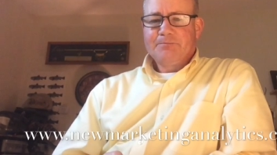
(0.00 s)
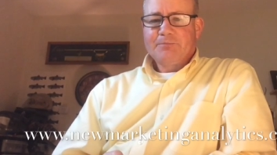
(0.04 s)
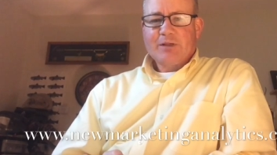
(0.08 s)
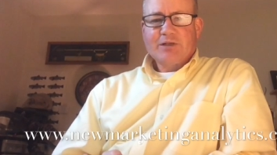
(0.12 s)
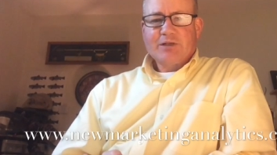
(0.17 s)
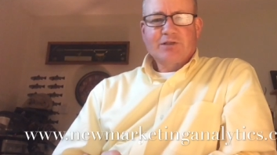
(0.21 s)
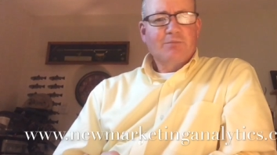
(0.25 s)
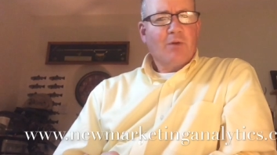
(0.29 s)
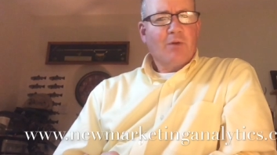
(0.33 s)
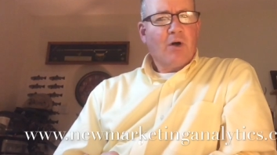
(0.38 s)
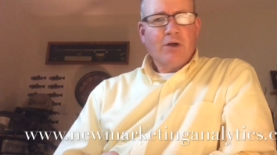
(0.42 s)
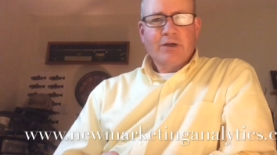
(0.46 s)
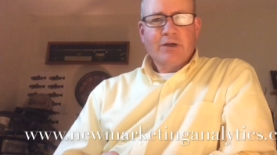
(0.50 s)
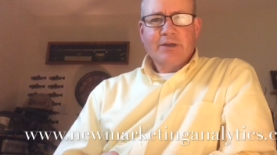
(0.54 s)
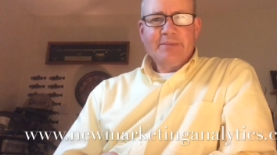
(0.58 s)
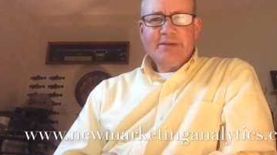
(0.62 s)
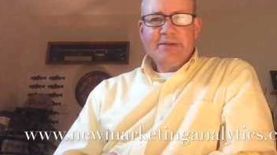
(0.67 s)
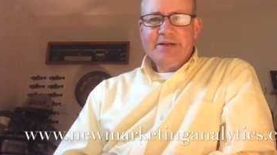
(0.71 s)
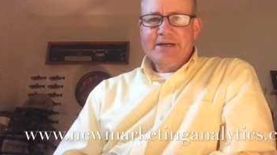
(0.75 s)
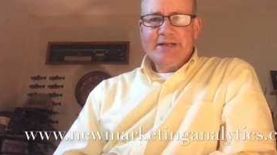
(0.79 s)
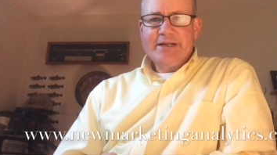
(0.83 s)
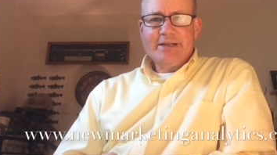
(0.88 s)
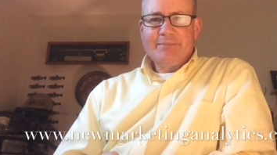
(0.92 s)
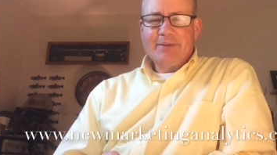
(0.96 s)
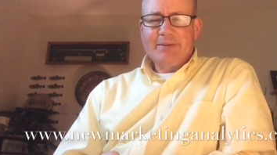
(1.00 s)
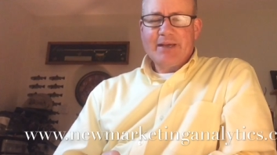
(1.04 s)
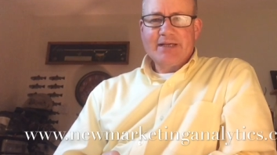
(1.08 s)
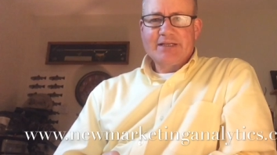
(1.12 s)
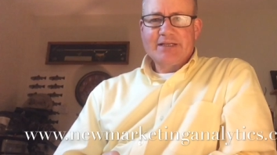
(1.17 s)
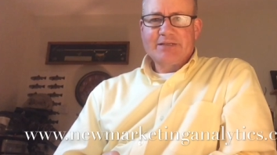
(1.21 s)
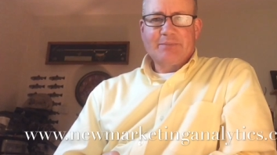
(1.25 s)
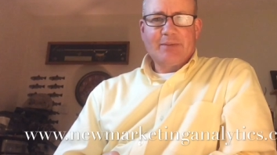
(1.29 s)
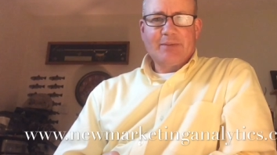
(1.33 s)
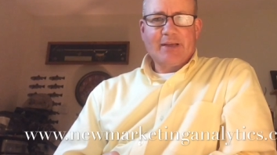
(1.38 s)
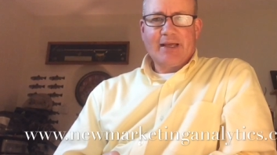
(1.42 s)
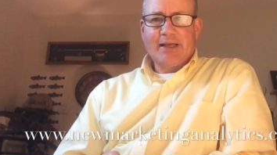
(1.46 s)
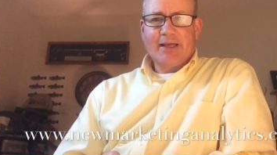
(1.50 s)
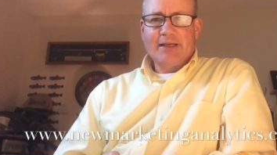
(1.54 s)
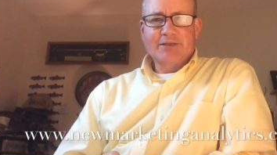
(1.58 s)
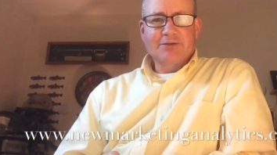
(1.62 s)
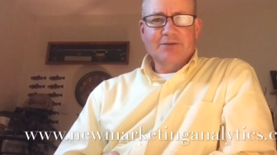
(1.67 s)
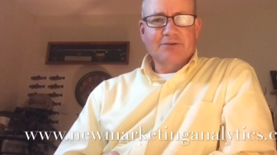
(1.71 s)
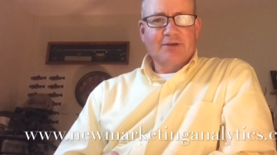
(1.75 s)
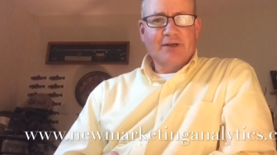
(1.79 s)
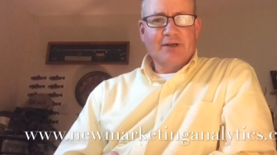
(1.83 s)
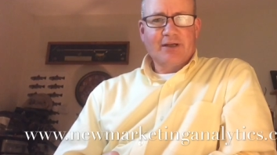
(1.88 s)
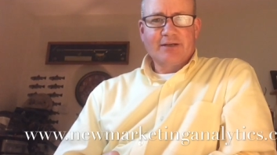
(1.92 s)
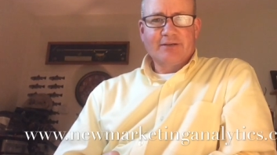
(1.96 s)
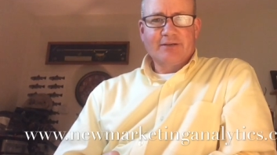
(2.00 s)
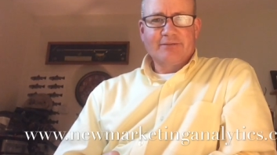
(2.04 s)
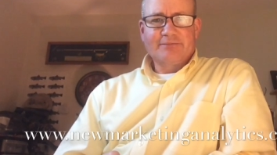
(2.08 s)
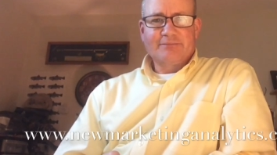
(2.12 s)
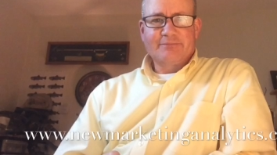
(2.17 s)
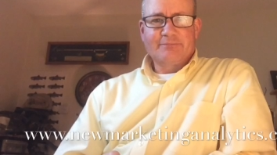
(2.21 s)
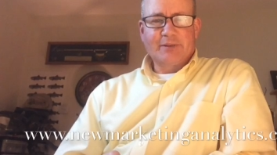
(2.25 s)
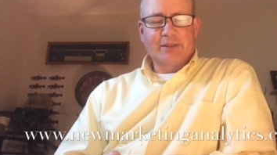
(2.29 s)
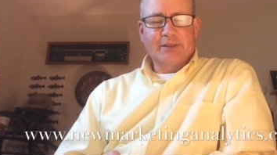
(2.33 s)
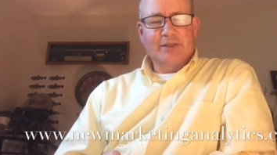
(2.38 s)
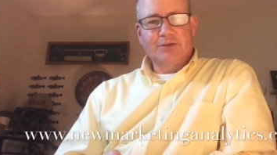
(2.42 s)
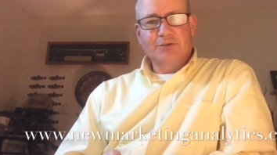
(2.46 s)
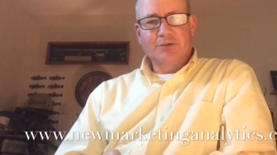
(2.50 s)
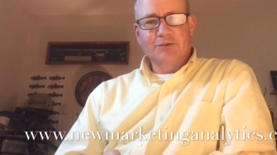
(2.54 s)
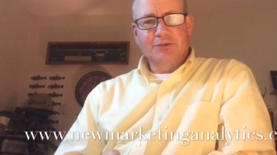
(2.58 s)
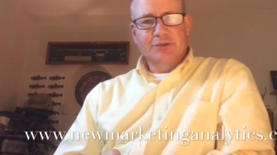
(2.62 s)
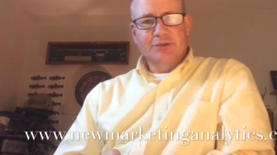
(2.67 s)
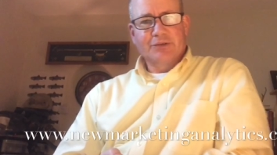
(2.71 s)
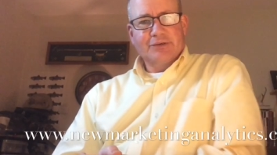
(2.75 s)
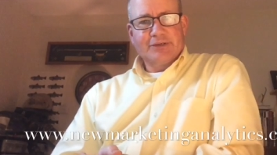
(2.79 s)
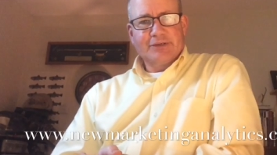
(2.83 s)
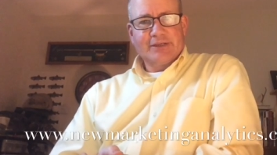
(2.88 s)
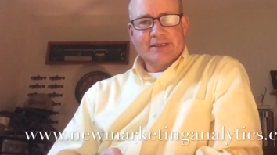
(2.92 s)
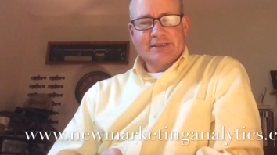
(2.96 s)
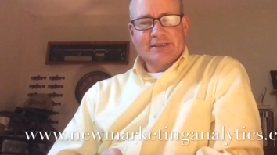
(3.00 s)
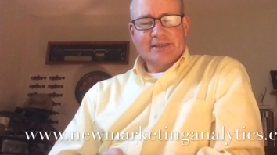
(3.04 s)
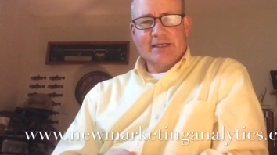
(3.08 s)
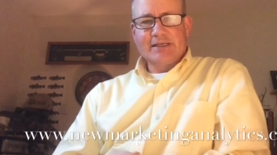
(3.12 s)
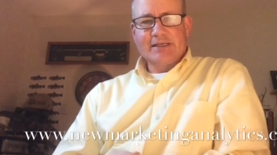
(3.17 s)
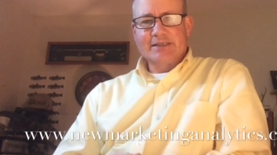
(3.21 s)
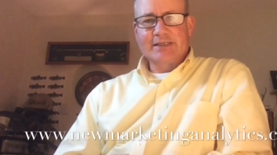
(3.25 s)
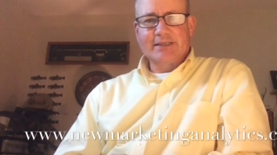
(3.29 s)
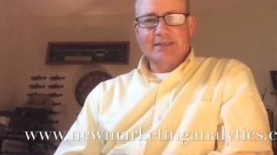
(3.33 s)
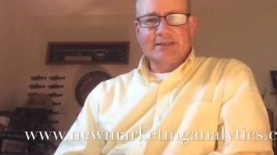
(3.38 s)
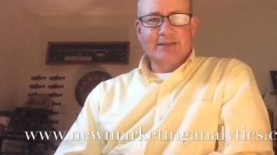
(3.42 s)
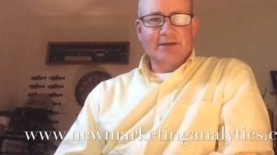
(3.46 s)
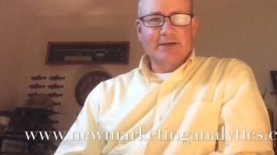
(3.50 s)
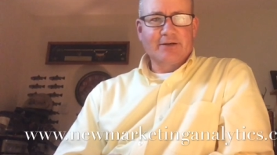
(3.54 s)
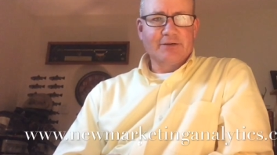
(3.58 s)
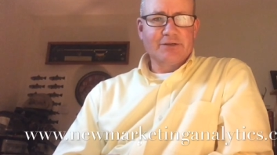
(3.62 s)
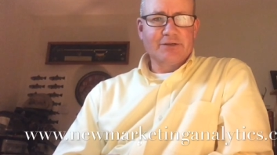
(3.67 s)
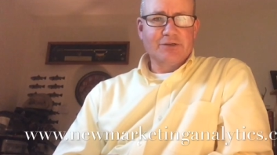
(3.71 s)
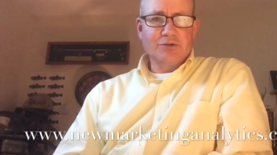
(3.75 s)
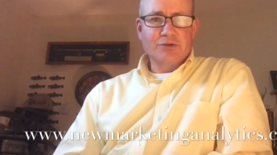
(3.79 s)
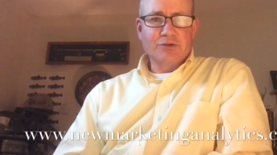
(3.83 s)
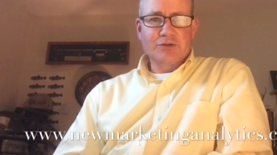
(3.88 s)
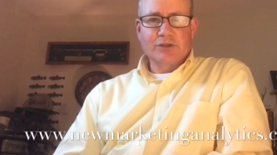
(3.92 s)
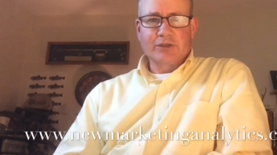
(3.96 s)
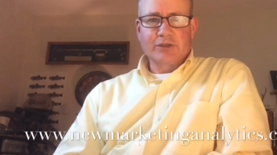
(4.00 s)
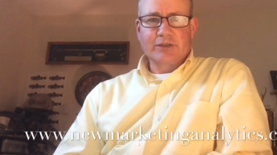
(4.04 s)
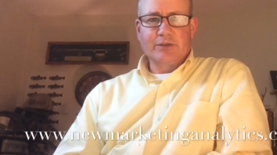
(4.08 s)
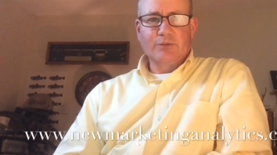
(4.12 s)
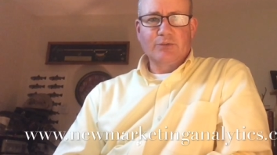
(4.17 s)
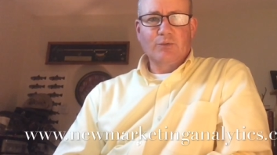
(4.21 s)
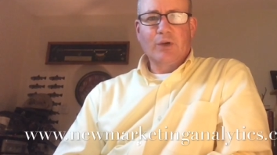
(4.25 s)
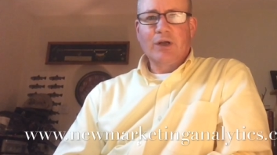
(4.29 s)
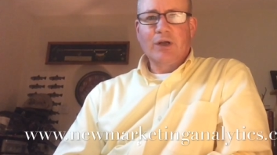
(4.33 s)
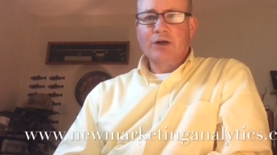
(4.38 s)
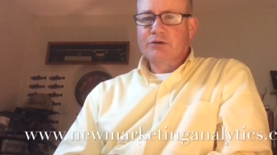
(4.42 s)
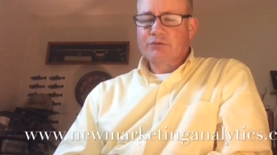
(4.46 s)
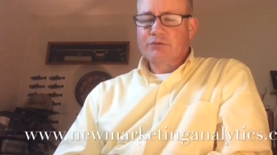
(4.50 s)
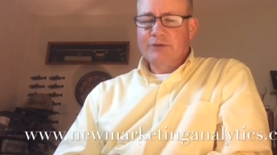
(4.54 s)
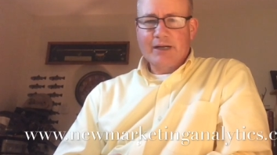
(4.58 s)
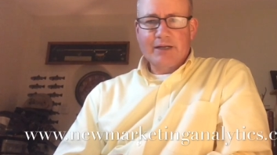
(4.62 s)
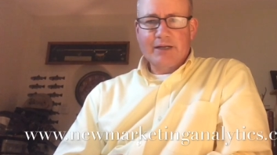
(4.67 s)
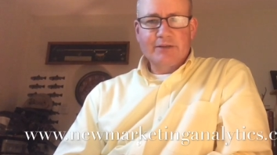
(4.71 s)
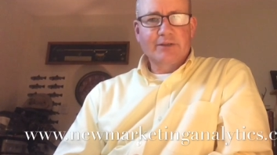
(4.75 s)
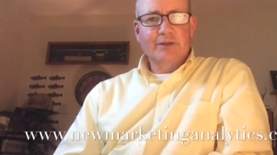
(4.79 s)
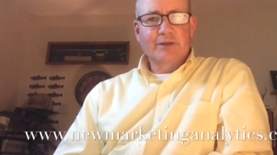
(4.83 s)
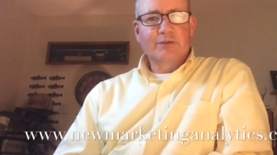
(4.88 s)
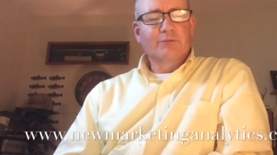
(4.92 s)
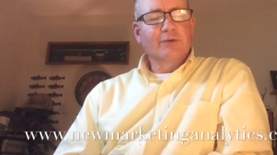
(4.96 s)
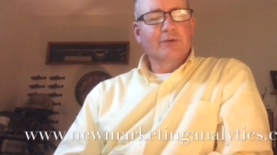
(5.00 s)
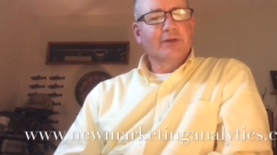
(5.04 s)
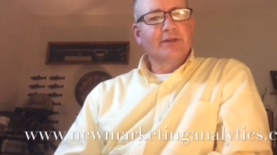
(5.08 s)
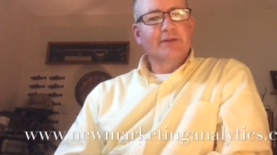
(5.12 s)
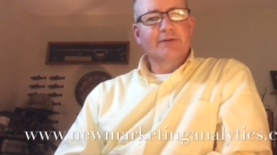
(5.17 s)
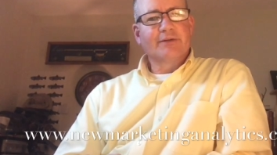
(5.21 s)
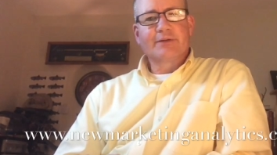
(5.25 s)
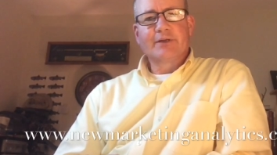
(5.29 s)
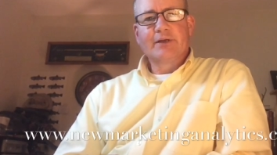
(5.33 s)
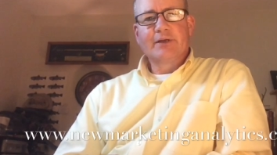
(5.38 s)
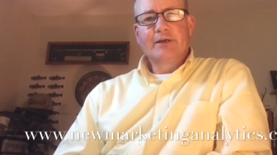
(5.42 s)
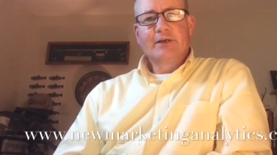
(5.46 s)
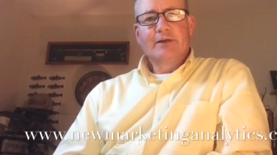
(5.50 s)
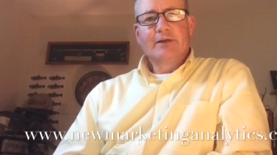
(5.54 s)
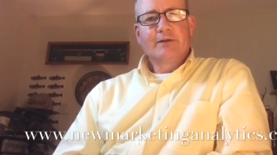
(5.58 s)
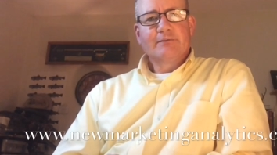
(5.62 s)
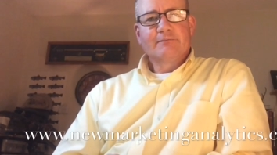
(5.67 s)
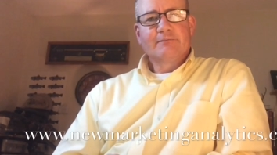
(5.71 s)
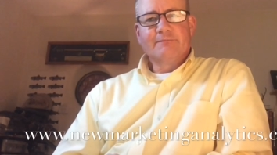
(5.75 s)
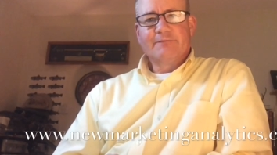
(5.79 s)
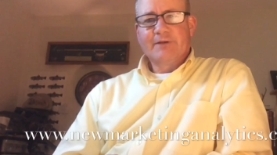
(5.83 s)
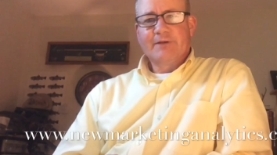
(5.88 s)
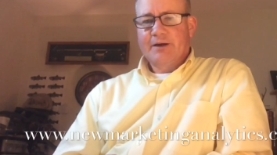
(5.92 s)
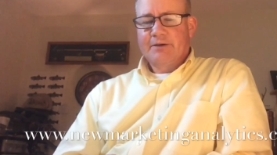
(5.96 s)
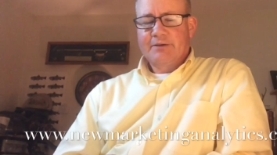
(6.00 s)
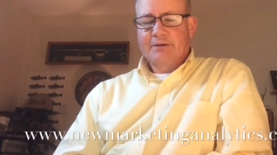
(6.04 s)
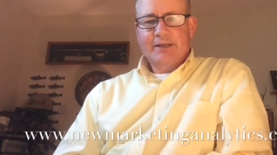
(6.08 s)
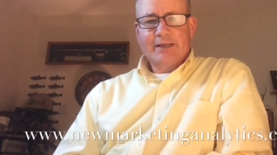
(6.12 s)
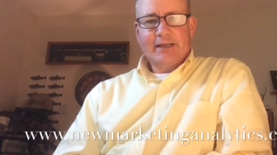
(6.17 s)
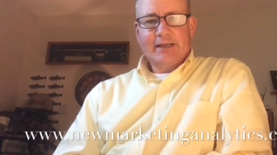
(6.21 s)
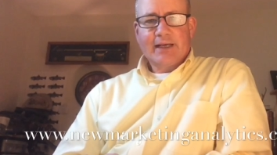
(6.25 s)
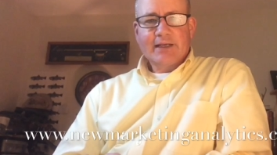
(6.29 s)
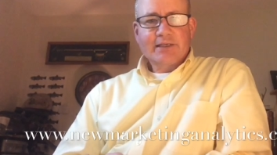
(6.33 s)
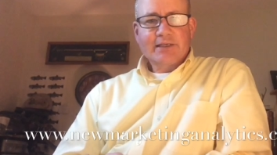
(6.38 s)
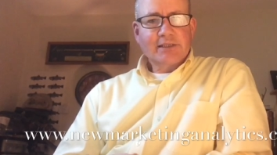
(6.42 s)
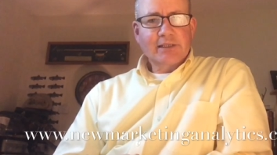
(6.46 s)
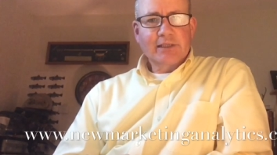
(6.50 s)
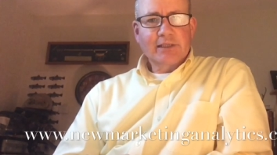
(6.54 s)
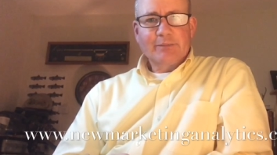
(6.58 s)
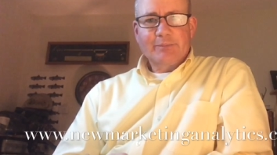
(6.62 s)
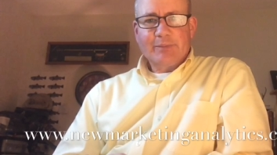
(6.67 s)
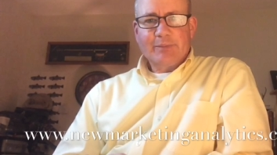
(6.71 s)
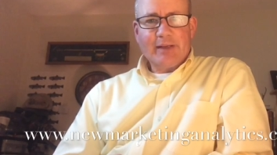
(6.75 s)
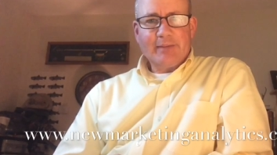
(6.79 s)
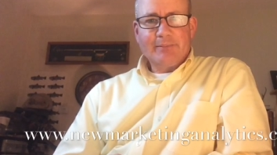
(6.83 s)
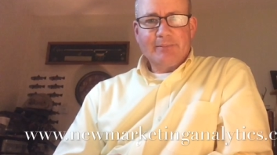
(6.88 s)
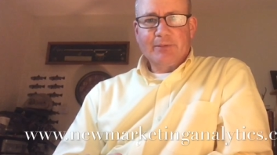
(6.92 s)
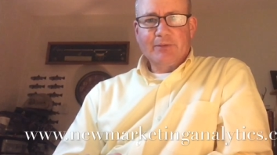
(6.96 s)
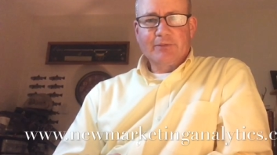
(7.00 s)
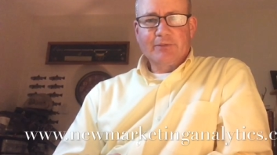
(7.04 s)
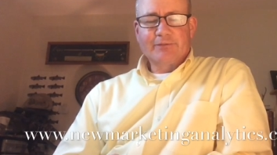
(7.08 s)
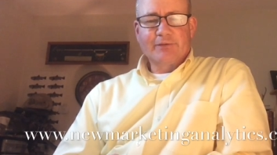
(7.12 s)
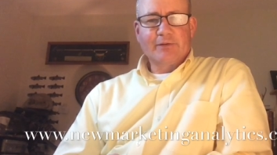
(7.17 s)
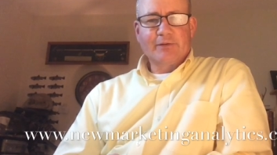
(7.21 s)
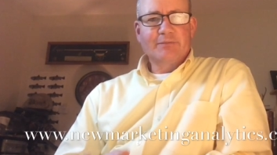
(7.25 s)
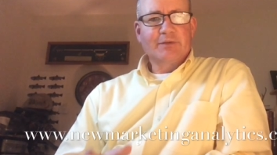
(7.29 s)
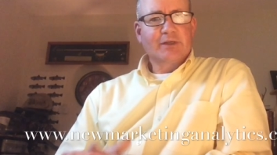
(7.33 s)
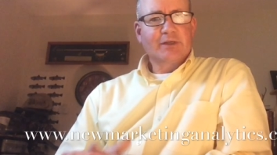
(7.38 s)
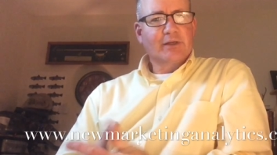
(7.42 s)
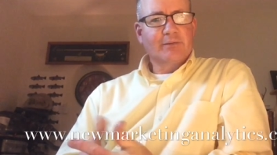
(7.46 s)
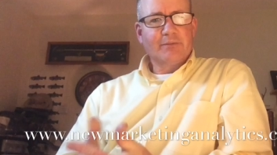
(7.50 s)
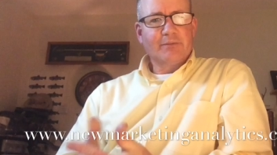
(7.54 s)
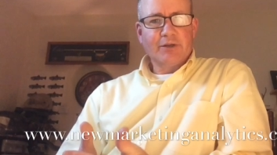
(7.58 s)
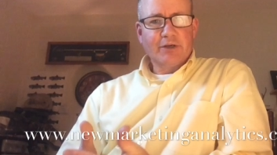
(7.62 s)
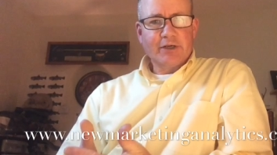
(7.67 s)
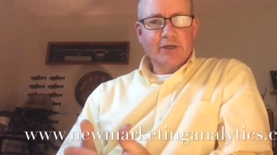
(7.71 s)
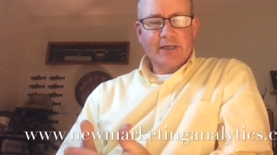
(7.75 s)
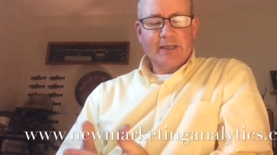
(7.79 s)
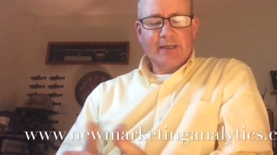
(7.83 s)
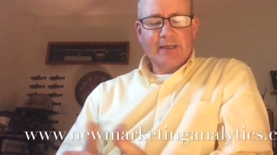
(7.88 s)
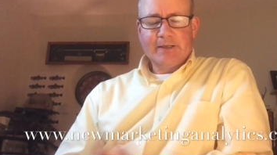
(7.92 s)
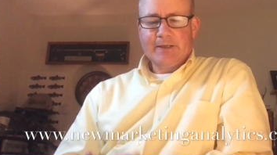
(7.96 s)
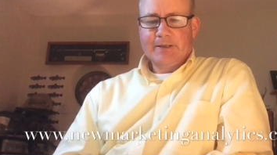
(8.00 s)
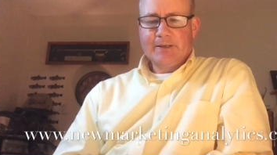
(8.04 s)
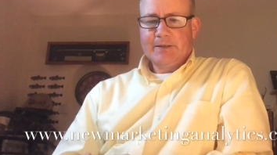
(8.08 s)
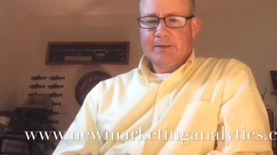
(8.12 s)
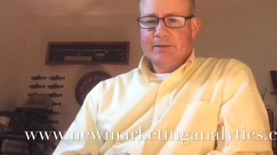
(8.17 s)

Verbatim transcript: Small community based banks are kind of peculiar in the sense that they're usually well grounded with very excellent people from the community,